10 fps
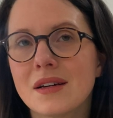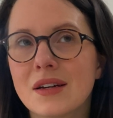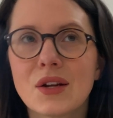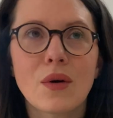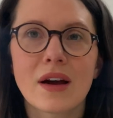
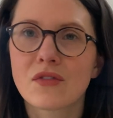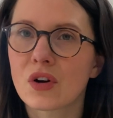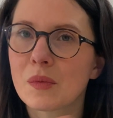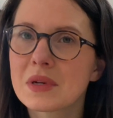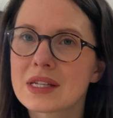You know, I've
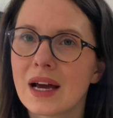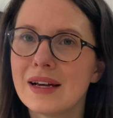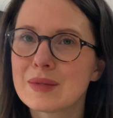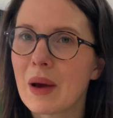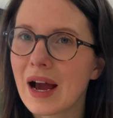gone up a
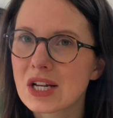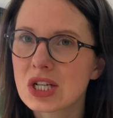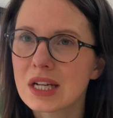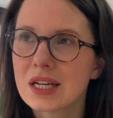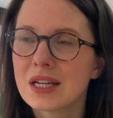size, but
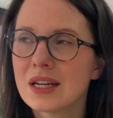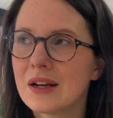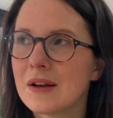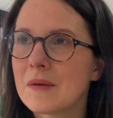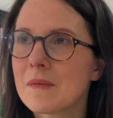actually
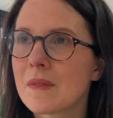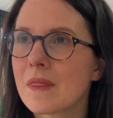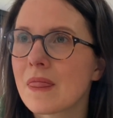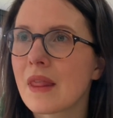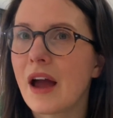
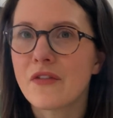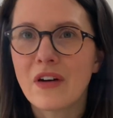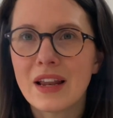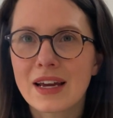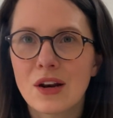I
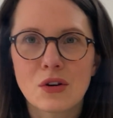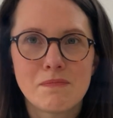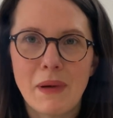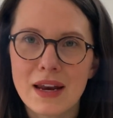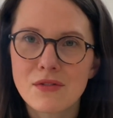felt like I
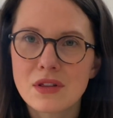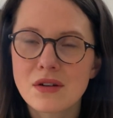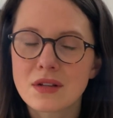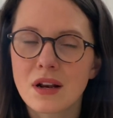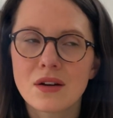looked better in
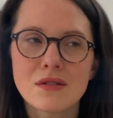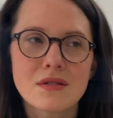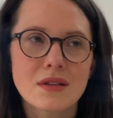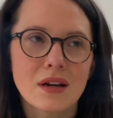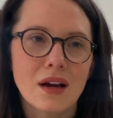those
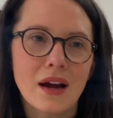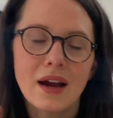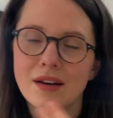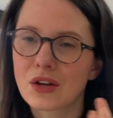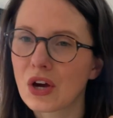clothes. I
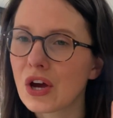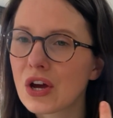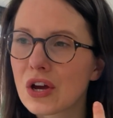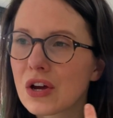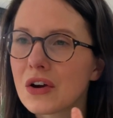had
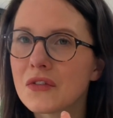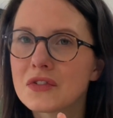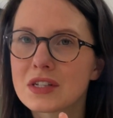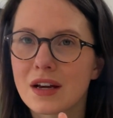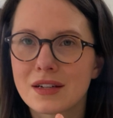
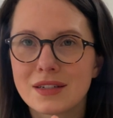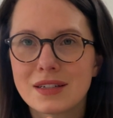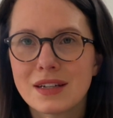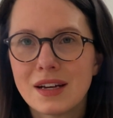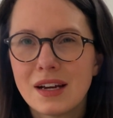curves
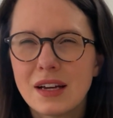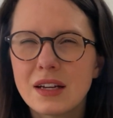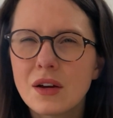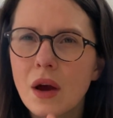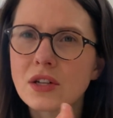and,
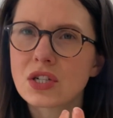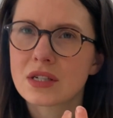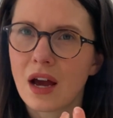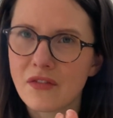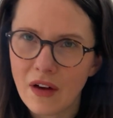you know,
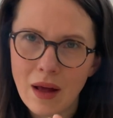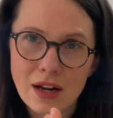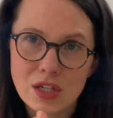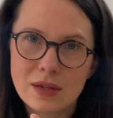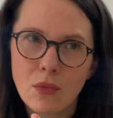I felt
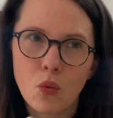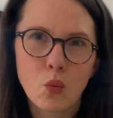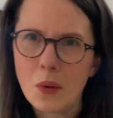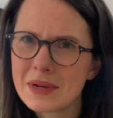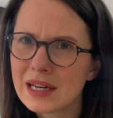actually more
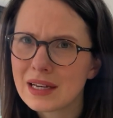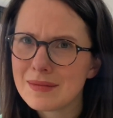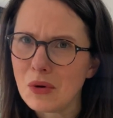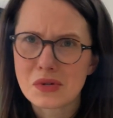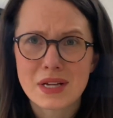womanly,
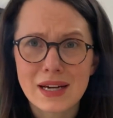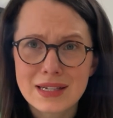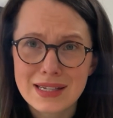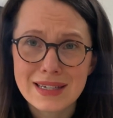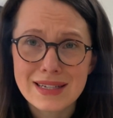more
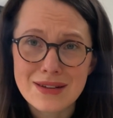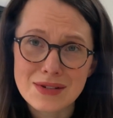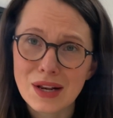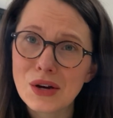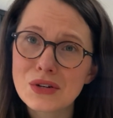sexy in
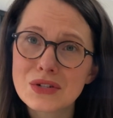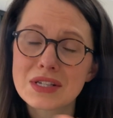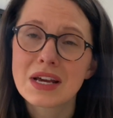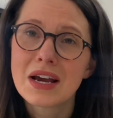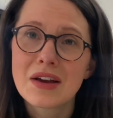those
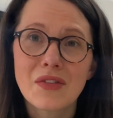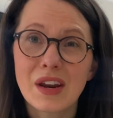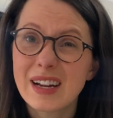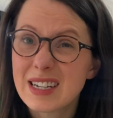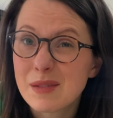clothes than
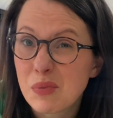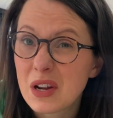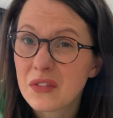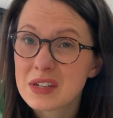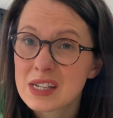I did
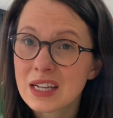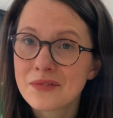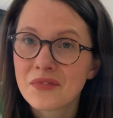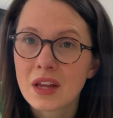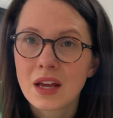previously.